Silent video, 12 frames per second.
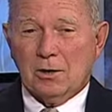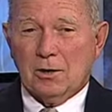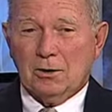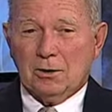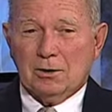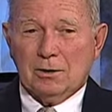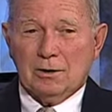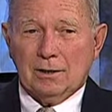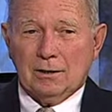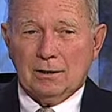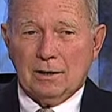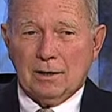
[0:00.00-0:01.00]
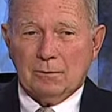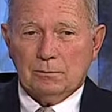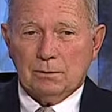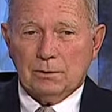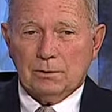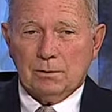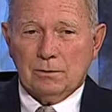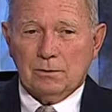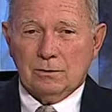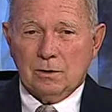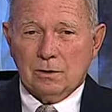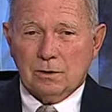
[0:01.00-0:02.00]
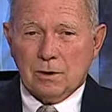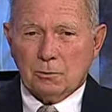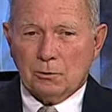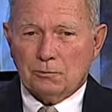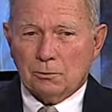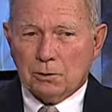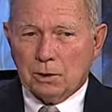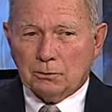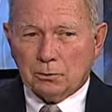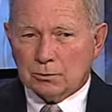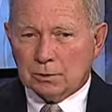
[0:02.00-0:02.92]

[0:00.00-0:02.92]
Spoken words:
on it, and a number of the people